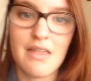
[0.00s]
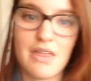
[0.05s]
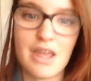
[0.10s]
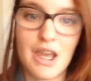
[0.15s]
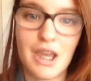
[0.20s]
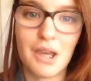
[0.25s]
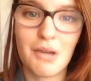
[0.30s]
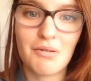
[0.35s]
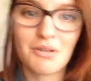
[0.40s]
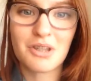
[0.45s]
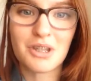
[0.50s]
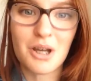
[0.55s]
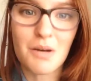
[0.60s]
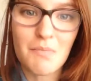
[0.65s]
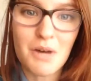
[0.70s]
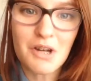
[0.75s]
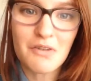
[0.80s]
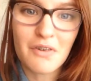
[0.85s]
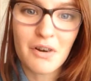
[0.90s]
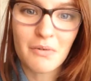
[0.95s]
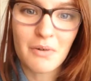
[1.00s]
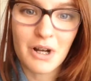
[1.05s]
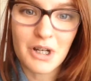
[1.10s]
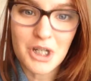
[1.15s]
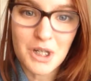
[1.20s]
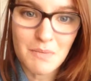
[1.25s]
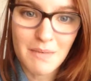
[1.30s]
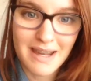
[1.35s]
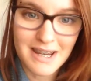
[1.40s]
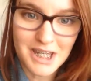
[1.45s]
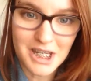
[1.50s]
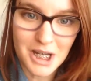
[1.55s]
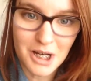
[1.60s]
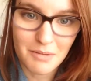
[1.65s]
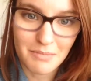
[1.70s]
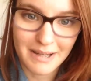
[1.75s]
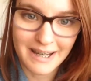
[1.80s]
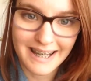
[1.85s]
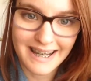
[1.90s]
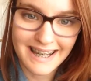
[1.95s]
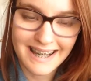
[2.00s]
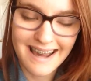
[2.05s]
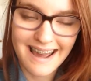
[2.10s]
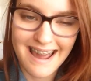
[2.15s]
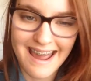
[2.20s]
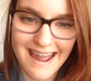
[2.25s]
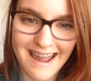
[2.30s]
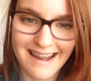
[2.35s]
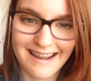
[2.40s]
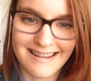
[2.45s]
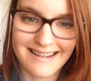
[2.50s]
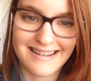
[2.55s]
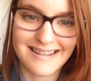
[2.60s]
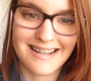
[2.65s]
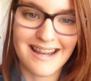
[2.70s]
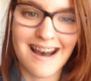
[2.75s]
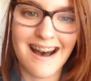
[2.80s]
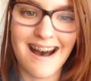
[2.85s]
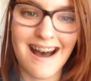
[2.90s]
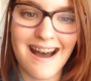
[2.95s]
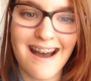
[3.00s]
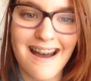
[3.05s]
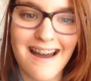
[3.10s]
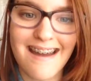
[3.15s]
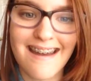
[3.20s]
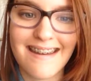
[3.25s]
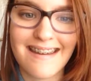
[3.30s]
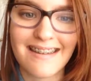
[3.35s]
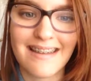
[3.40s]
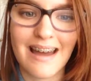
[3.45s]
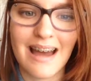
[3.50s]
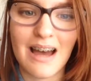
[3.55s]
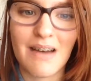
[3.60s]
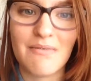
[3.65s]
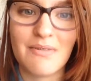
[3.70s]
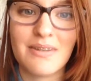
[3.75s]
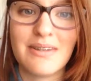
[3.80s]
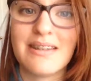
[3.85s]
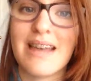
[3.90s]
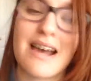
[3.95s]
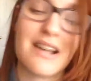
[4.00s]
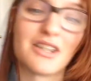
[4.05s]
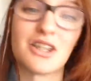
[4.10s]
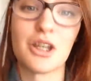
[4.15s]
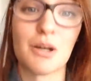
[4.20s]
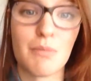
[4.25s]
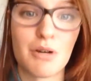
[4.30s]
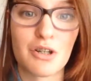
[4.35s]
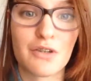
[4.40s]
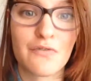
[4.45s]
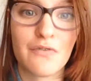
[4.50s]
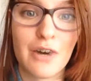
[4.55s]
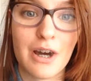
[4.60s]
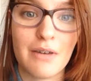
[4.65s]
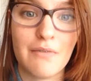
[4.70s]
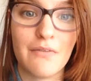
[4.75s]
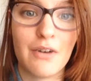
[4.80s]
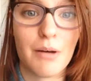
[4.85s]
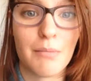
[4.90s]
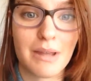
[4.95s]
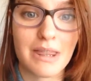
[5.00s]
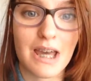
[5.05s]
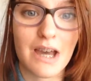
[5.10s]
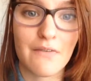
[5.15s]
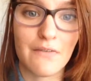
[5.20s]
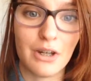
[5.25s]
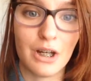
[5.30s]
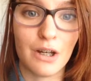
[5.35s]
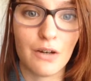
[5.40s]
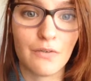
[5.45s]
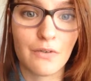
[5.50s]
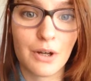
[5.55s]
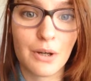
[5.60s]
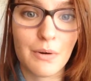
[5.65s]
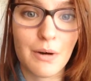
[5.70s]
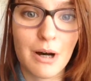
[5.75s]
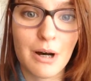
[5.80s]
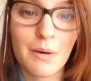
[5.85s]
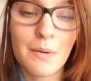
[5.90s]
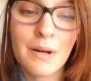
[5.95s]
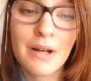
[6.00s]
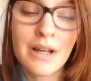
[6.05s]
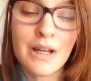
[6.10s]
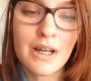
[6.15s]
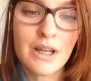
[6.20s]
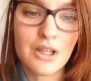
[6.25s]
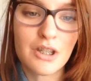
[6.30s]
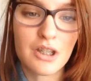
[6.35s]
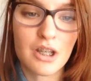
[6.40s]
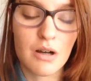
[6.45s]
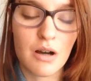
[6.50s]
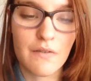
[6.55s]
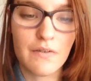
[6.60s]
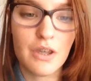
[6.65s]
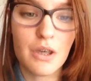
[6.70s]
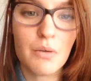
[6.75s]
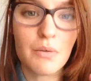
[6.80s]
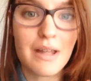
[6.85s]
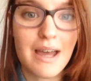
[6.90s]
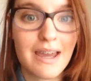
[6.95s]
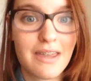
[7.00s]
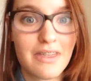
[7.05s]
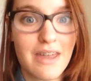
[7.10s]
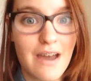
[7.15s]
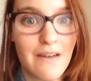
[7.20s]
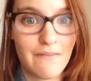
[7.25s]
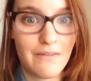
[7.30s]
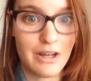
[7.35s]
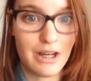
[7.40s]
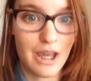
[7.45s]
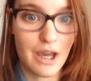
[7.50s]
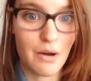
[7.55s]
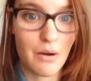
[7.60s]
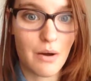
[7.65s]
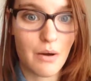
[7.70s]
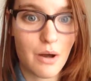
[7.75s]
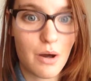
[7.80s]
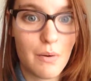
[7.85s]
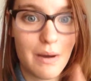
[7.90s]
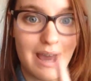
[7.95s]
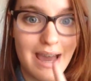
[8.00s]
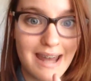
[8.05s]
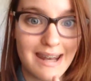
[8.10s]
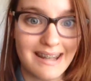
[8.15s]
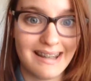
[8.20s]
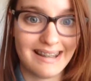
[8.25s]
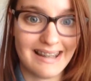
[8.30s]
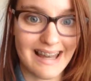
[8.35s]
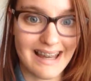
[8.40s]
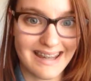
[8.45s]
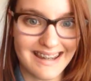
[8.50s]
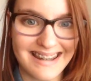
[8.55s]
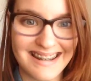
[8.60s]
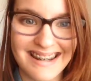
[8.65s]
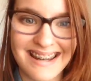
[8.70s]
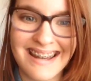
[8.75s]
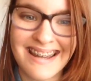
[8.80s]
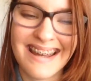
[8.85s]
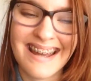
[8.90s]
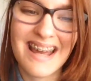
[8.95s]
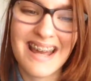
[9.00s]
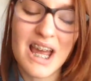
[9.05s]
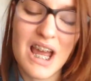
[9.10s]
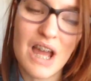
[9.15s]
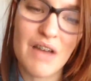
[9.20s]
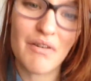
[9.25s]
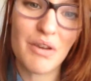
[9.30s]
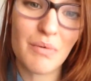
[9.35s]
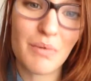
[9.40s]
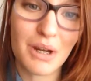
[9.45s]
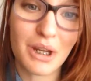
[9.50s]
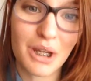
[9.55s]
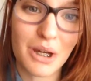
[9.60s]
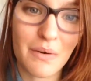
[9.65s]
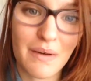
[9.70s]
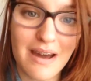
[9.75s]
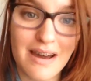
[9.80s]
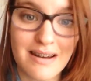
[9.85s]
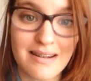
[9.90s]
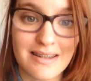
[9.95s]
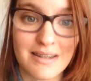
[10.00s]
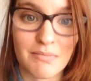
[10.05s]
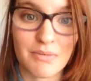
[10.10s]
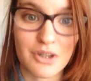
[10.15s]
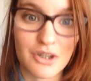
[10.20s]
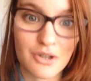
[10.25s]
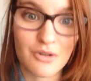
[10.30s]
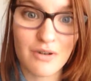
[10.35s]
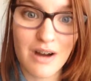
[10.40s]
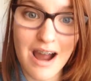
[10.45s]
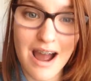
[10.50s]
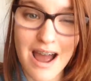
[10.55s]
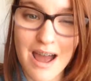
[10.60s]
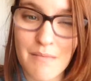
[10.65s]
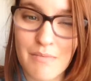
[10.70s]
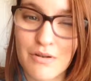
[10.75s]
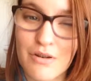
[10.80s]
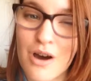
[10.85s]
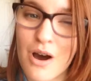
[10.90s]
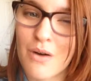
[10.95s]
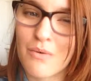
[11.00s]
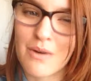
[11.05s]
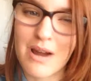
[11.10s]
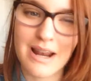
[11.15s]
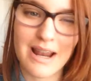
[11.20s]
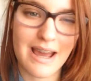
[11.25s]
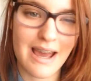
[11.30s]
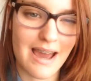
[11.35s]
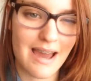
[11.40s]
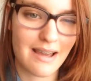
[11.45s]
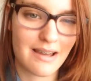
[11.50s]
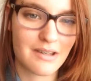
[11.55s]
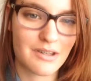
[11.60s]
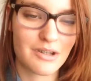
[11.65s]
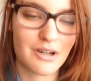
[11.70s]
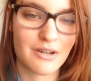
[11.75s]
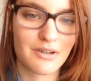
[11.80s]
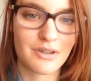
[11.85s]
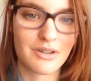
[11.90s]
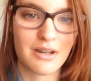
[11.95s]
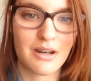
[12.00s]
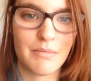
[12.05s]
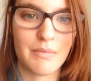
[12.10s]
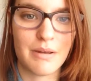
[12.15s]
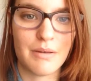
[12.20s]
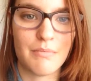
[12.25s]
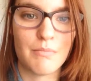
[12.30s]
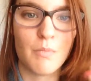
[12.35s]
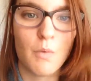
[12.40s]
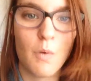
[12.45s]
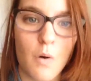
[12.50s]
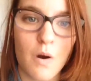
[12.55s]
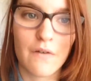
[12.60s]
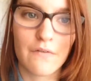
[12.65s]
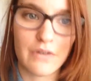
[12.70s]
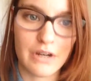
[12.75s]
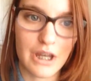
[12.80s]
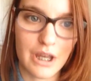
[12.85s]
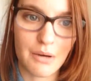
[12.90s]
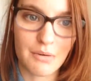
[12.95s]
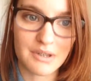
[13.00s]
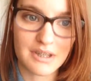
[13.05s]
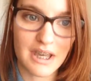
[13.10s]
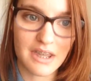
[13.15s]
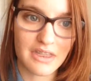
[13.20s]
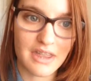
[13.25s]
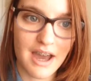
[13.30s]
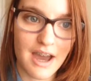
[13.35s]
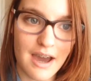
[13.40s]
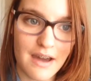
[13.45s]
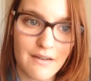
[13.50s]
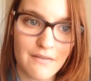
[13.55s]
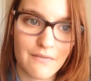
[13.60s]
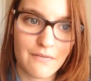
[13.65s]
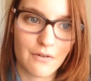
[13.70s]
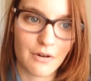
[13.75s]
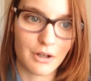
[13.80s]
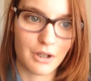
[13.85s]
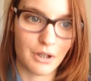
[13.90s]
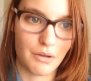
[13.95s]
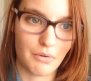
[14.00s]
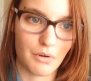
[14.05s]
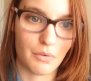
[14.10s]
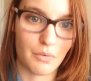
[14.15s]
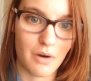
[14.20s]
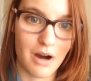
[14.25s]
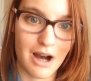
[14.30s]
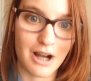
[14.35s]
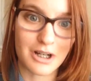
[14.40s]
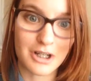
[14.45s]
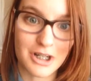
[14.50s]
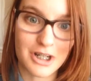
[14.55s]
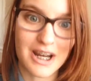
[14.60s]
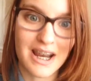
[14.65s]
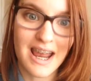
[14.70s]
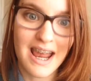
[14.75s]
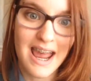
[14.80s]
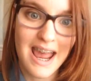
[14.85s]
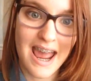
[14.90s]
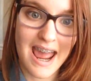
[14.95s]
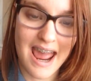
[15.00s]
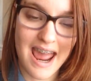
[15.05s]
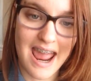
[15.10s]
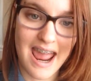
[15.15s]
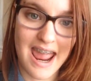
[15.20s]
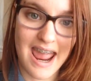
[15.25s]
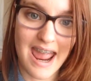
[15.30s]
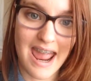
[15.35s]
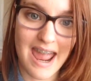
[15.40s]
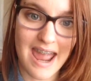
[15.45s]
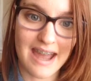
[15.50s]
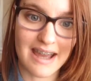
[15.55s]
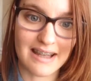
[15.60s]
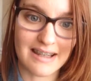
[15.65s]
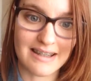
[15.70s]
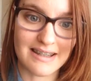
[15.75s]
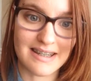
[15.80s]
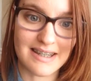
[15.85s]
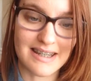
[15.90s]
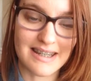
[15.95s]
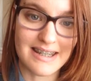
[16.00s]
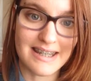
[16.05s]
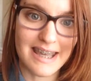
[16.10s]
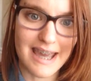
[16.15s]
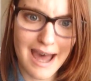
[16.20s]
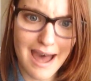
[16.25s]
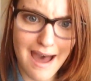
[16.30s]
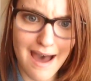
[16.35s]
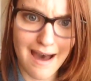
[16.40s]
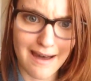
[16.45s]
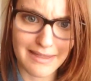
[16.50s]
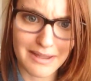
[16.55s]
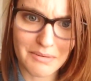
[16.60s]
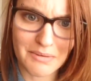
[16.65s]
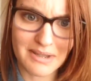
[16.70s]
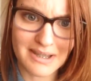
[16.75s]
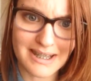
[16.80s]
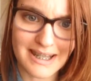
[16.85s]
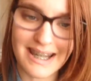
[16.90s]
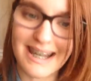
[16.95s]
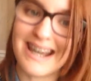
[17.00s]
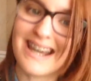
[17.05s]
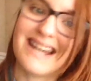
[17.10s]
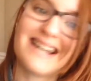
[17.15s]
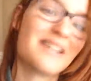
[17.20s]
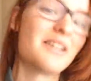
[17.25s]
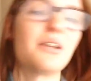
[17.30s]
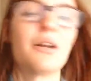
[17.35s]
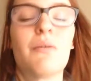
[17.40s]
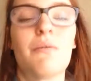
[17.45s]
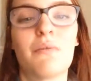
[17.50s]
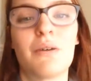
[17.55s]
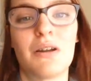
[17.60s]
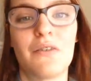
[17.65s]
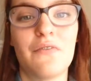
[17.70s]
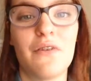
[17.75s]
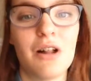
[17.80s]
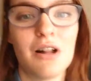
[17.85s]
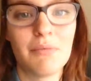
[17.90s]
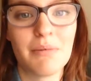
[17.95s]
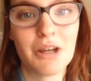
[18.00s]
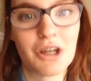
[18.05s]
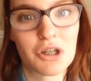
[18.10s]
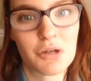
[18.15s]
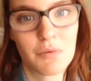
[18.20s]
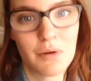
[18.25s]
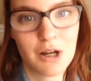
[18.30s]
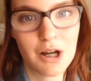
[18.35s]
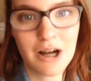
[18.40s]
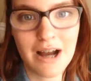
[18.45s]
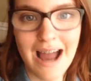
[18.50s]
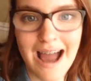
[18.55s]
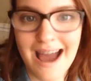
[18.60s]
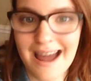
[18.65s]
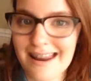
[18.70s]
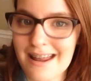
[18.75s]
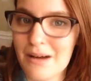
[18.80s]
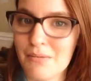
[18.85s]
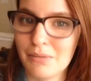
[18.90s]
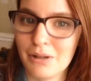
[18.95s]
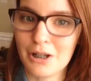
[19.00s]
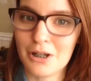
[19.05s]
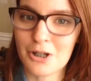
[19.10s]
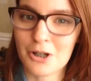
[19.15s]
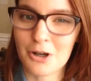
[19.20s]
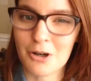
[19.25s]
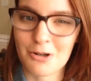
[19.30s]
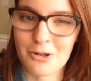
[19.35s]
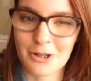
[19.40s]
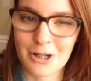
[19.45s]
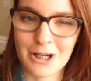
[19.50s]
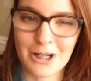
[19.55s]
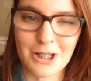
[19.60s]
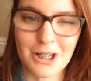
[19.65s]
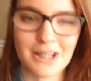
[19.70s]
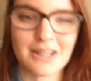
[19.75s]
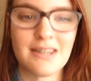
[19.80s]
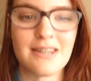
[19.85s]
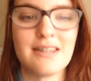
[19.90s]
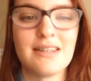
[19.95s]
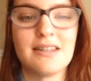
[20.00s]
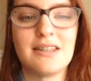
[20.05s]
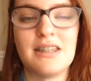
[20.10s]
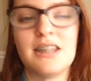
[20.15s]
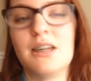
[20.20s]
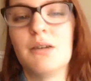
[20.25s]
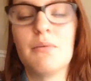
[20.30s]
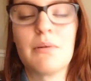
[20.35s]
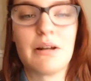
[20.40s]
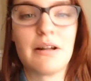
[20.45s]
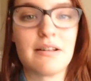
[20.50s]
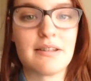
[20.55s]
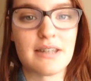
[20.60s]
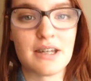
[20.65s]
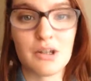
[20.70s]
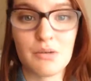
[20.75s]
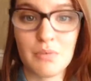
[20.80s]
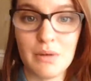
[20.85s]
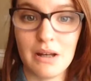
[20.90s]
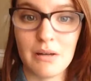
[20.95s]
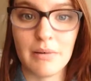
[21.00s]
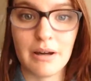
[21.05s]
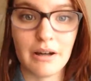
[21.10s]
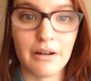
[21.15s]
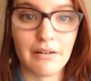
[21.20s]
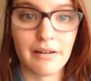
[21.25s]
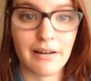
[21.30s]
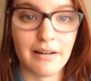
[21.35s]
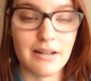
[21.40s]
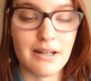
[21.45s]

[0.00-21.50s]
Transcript: Thank you so much for watching my Dear Me, and I have had so much fun filming that video for you all. So if you like that video, go ahead and like it. If you want to go ahead and subscribe, go right ahead, because there's going to be more videos like that for you to watch. And yeah, that was it. You know, want to follow me on Twitter at Emily Jodry, just to see what else I tweet about.